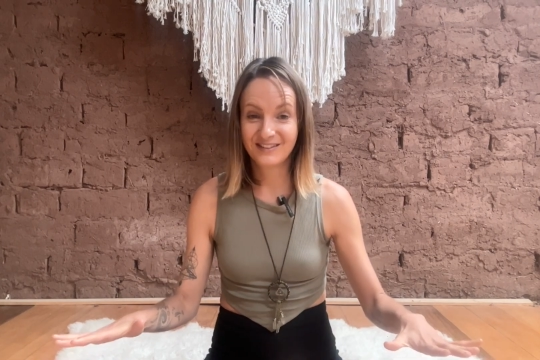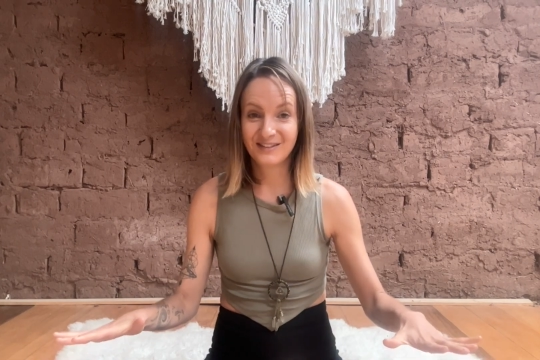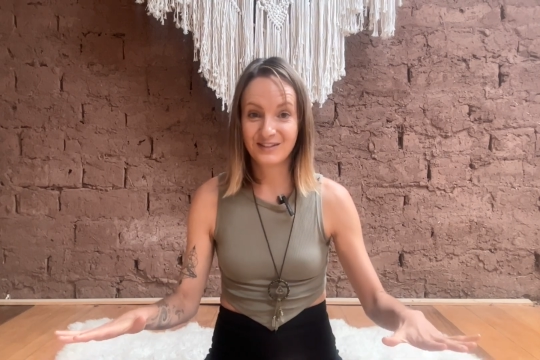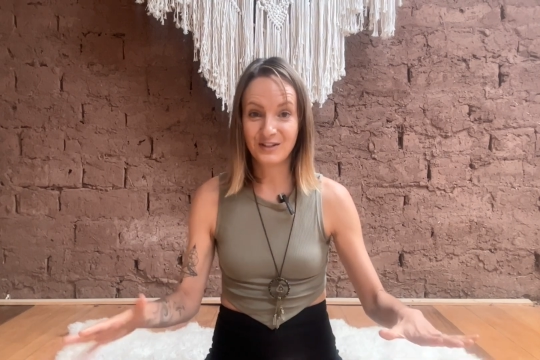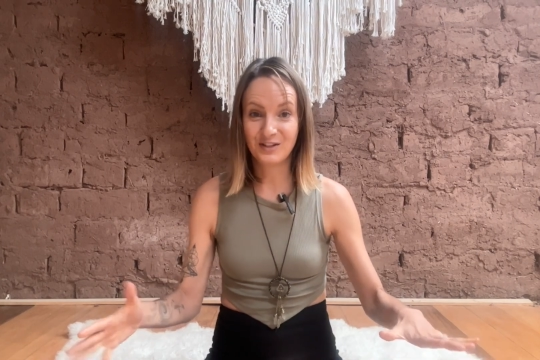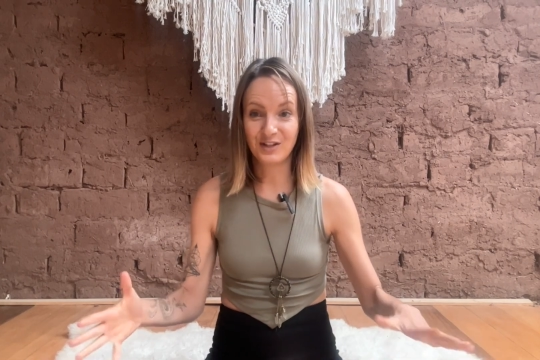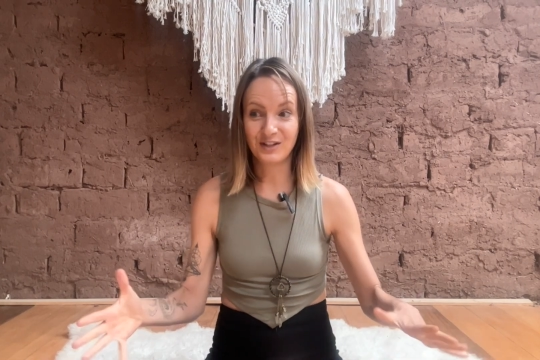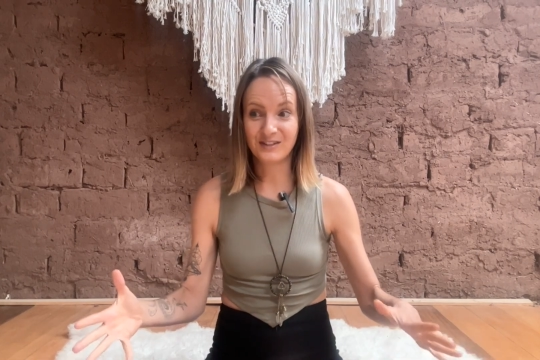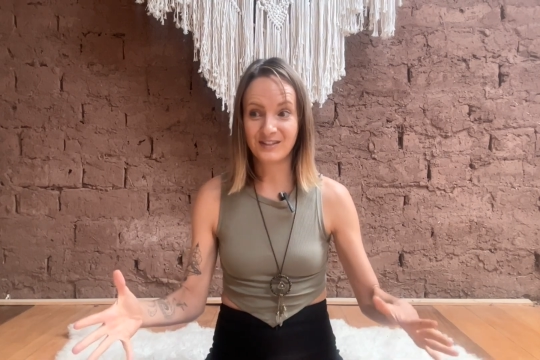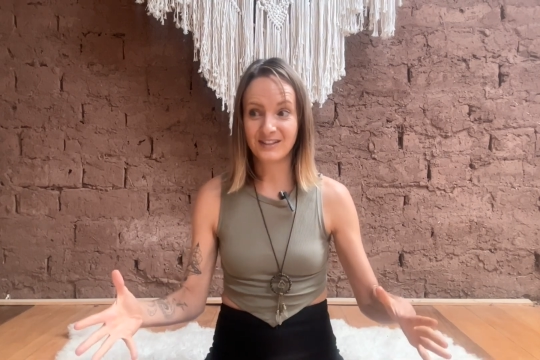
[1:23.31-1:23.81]

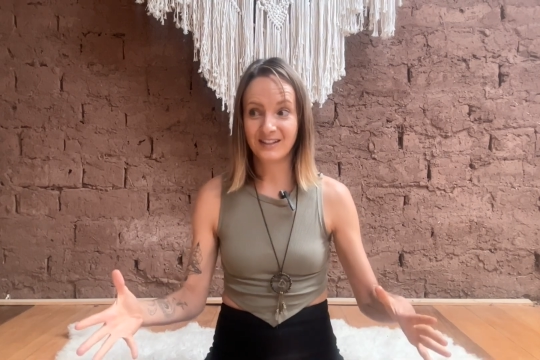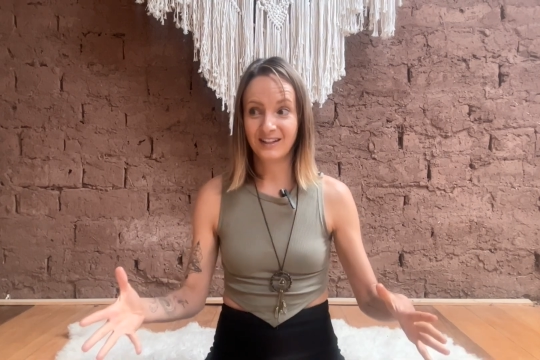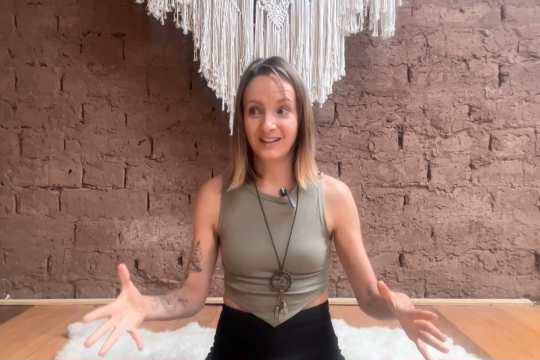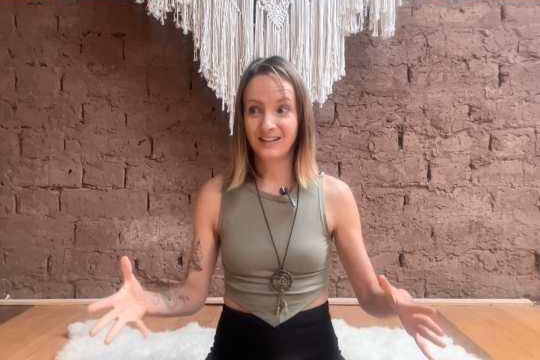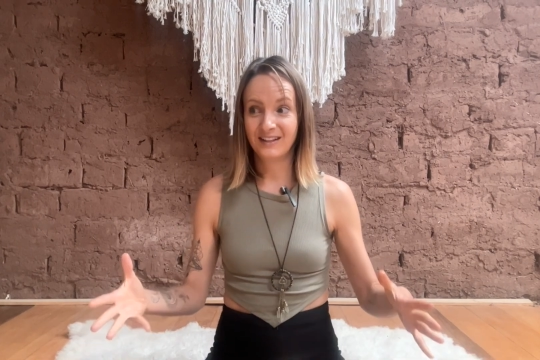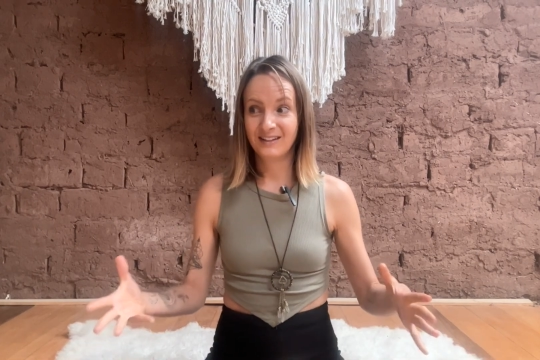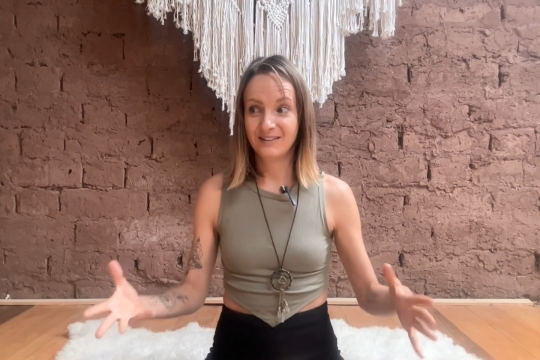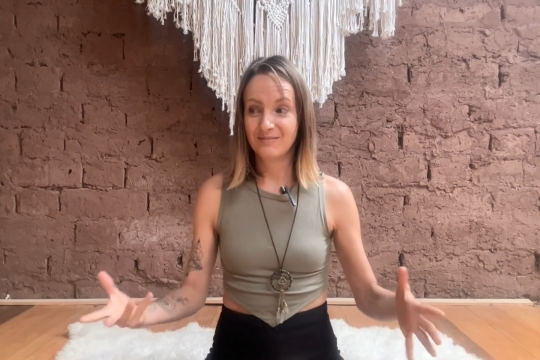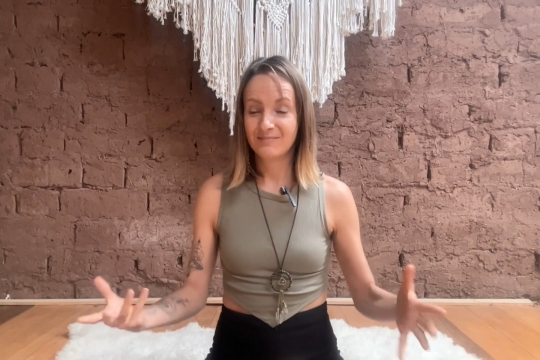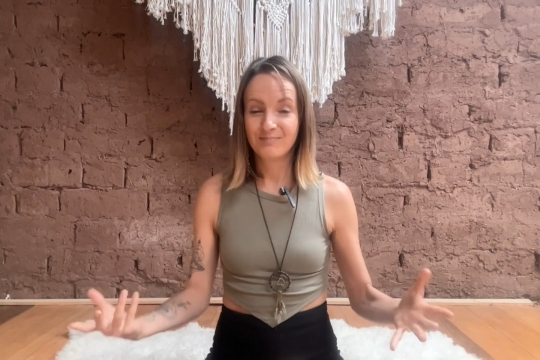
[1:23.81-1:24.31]
to just
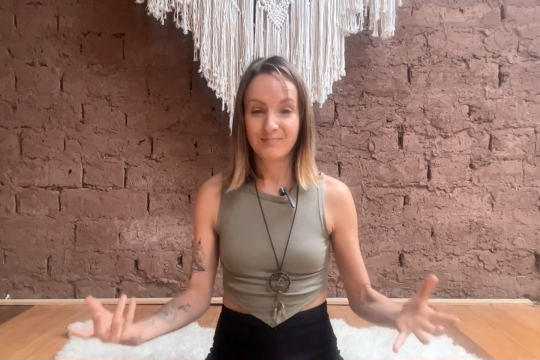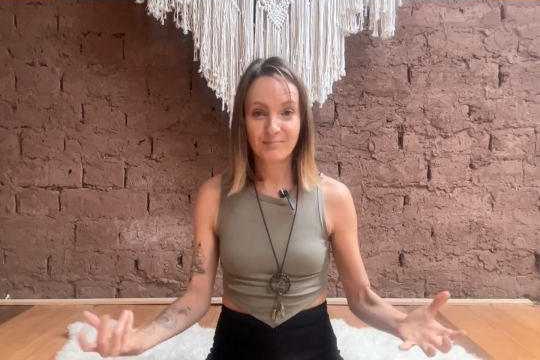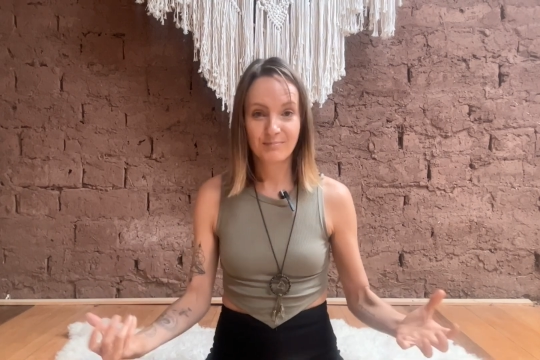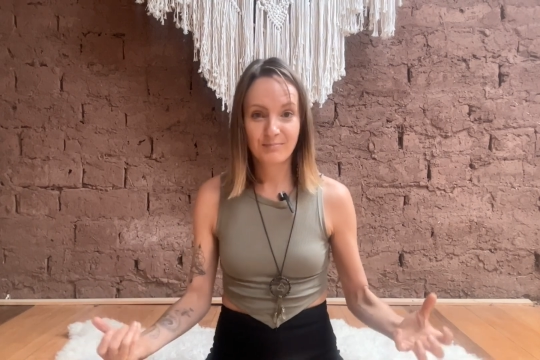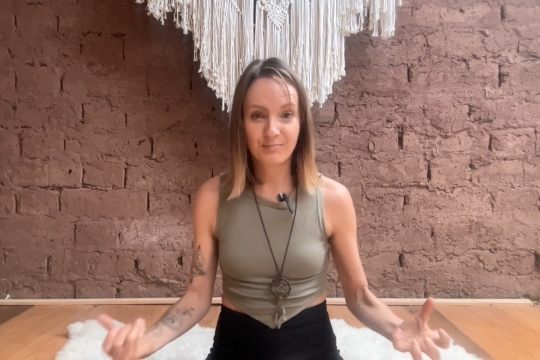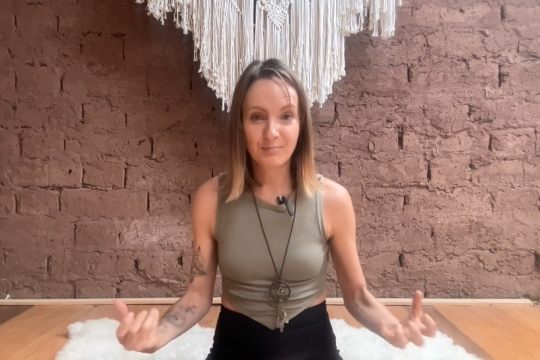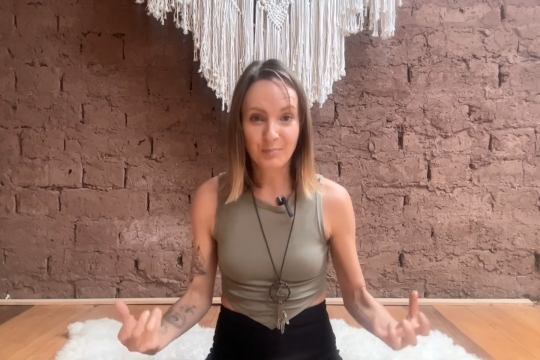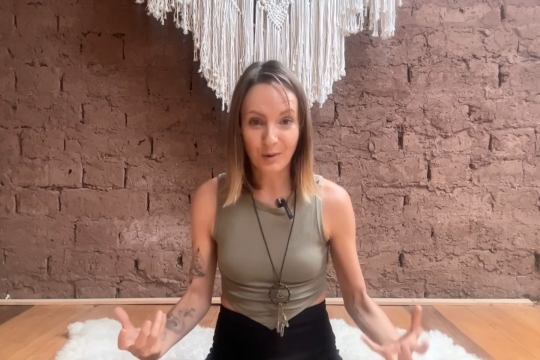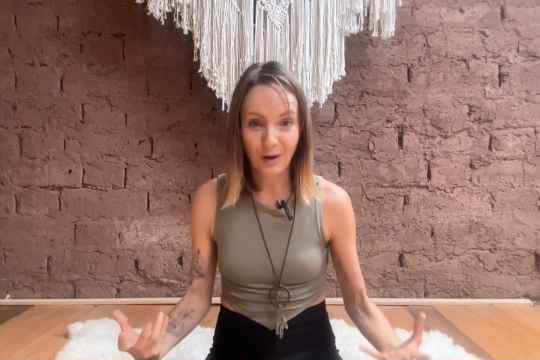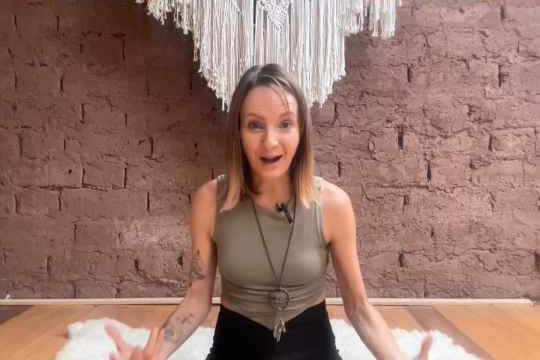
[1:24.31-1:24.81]

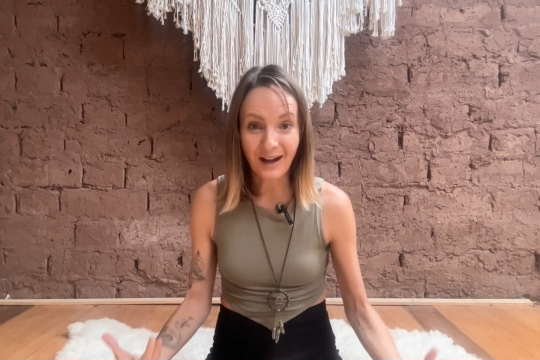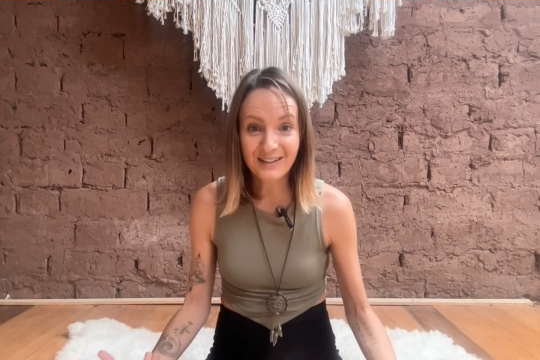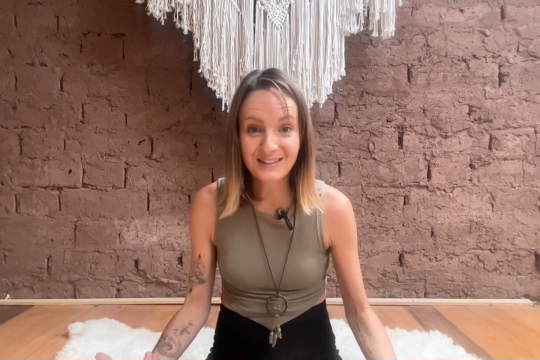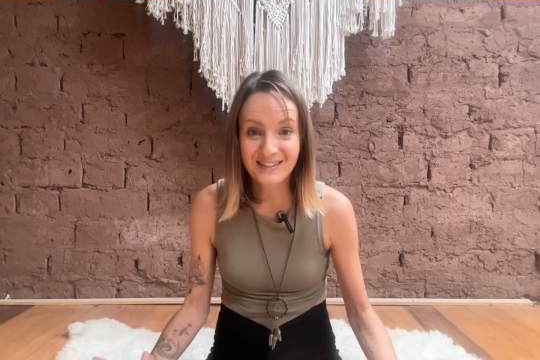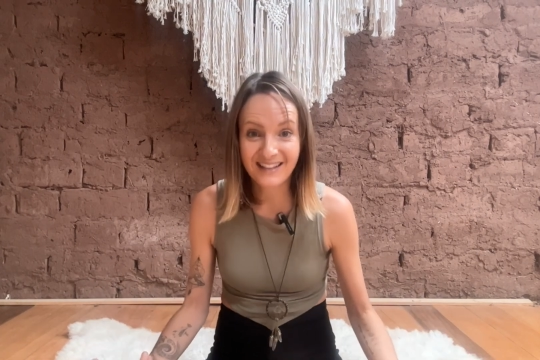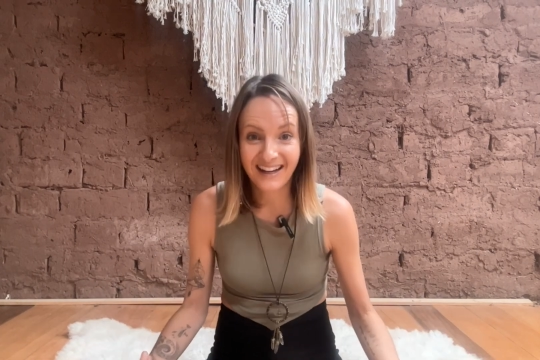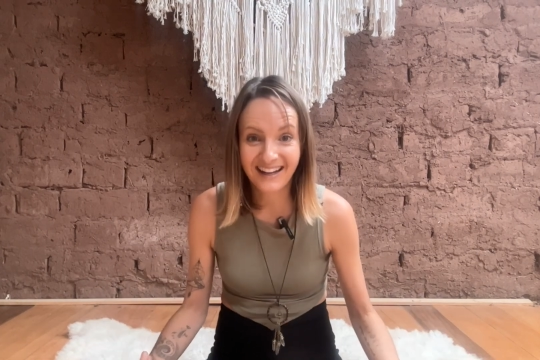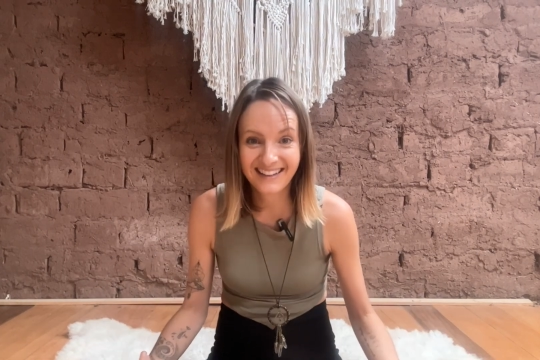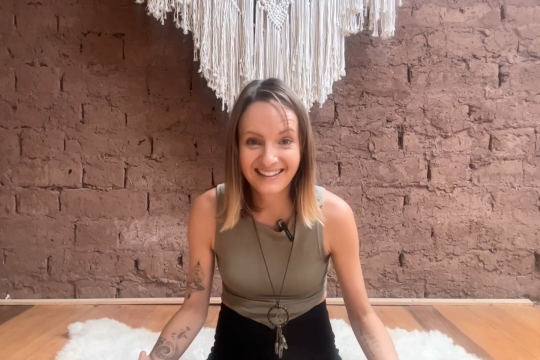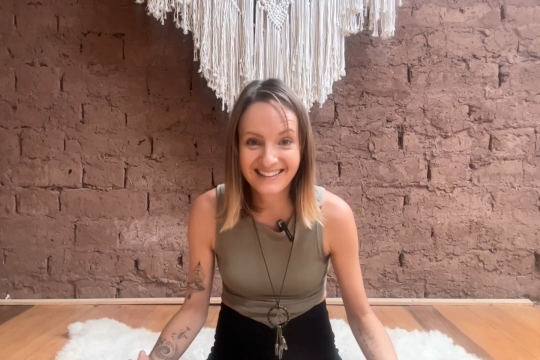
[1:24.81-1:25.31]

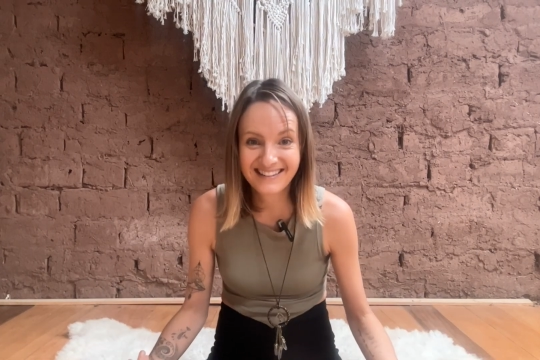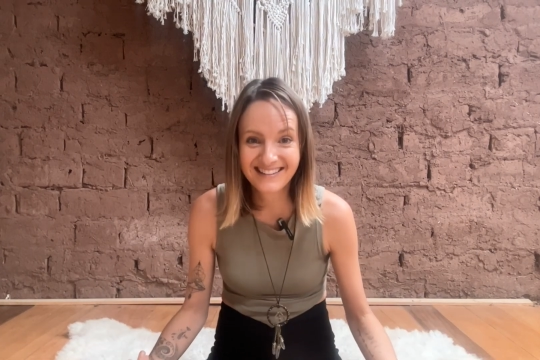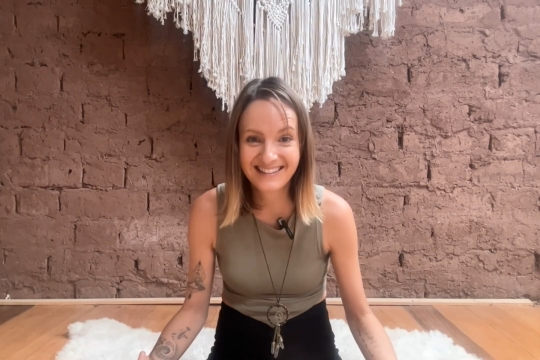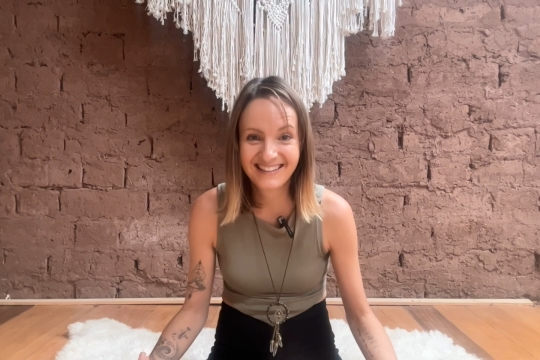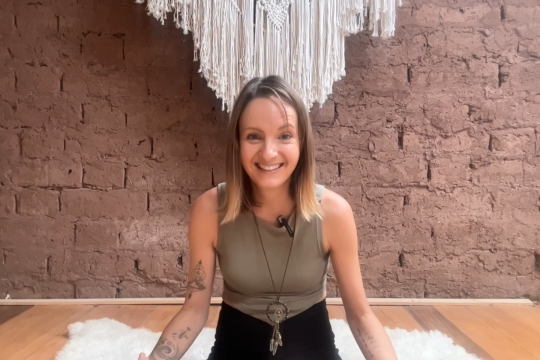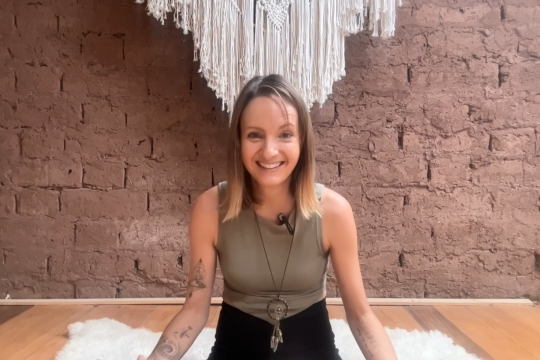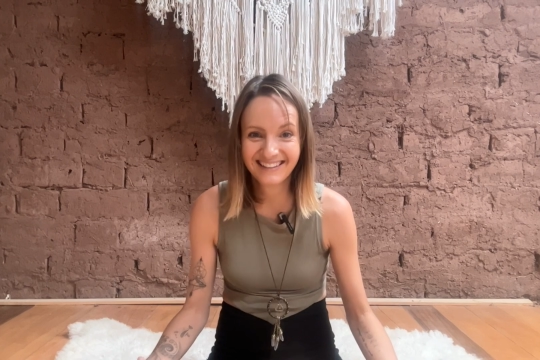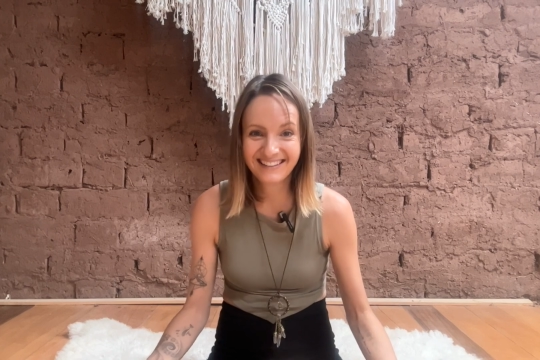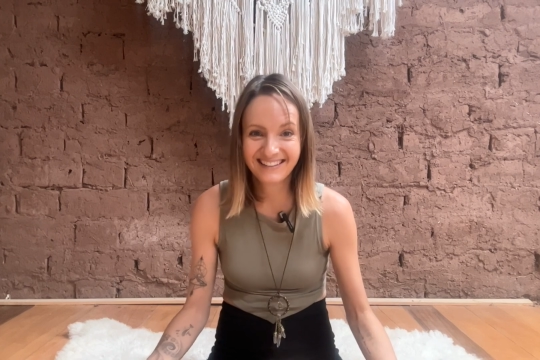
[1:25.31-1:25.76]
process,